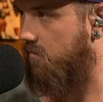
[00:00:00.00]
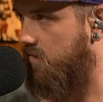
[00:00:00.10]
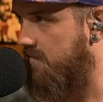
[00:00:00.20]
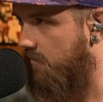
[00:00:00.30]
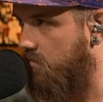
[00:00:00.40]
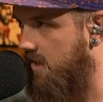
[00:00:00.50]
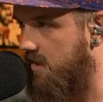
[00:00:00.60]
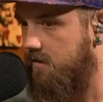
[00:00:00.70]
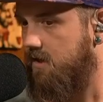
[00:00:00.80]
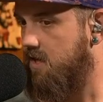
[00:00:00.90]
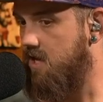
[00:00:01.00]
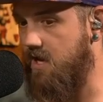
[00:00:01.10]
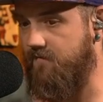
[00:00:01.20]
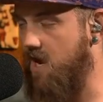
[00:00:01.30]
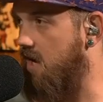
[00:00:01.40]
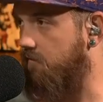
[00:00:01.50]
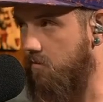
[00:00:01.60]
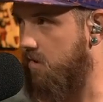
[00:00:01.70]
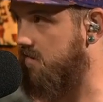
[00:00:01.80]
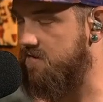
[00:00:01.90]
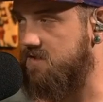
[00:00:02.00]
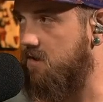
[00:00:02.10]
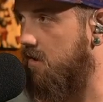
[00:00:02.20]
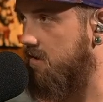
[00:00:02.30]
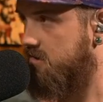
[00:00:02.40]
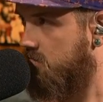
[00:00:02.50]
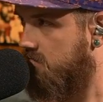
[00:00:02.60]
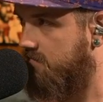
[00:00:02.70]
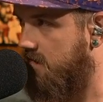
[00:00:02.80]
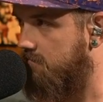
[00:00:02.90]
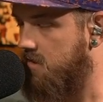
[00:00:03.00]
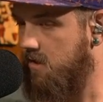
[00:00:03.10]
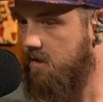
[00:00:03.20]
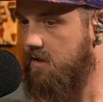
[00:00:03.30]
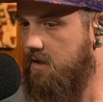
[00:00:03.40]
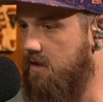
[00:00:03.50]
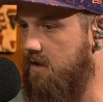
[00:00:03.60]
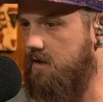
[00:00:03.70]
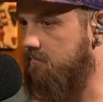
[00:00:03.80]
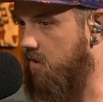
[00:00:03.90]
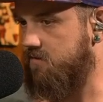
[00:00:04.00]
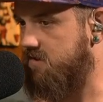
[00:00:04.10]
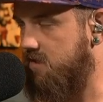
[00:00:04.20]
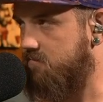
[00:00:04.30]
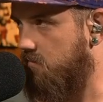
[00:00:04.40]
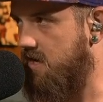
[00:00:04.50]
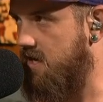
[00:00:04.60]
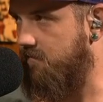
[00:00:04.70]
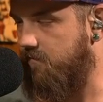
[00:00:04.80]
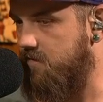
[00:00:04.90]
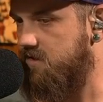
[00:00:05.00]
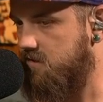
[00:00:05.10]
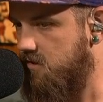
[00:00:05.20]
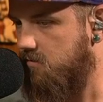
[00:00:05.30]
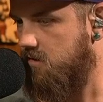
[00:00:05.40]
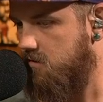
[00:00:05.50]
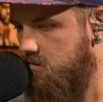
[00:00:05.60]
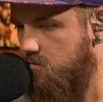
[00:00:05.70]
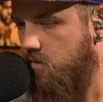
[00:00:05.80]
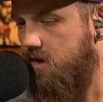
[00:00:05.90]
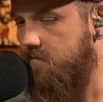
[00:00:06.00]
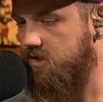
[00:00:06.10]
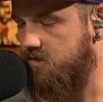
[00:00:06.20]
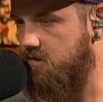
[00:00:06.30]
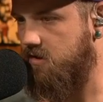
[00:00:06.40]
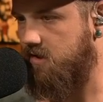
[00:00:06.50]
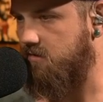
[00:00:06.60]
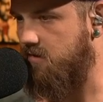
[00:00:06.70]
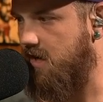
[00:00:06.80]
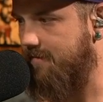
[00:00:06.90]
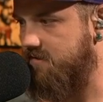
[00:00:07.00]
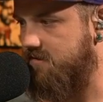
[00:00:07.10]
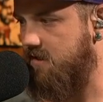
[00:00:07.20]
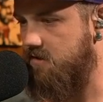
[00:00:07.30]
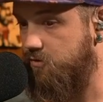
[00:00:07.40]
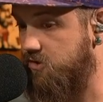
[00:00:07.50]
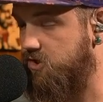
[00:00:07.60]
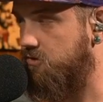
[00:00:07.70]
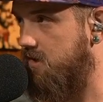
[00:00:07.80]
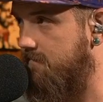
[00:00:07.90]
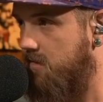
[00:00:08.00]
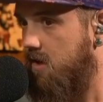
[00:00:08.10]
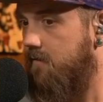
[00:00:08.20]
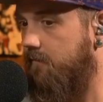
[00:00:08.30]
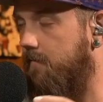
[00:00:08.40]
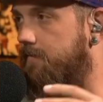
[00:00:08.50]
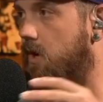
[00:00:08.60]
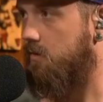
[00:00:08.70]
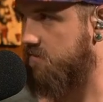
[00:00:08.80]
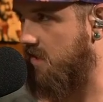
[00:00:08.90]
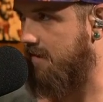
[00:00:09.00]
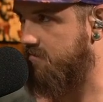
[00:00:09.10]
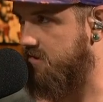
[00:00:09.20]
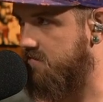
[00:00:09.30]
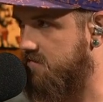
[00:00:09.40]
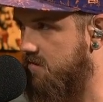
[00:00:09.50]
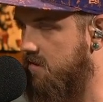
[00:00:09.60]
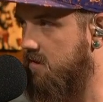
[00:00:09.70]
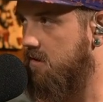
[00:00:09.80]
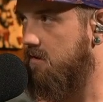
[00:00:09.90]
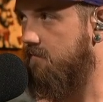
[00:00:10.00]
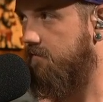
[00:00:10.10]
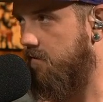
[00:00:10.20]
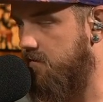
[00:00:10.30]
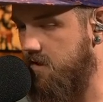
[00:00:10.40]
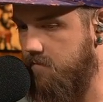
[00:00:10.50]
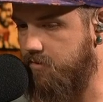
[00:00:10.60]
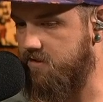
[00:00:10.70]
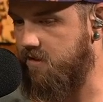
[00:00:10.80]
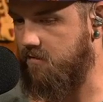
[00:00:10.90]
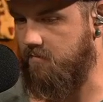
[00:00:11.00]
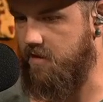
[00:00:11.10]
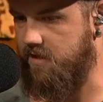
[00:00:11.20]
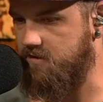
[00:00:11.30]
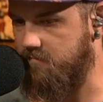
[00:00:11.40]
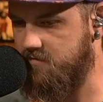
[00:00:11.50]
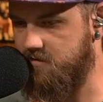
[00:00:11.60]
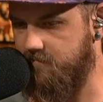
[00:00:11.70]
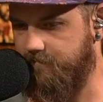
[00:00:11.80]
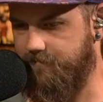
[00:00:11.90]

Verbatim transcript: your waiver wire if everyone is starting two of them. And most teams will have three. So you, you, you want to make sure that you got three options that you can stream from those options for the particular matchup. Yeah, and,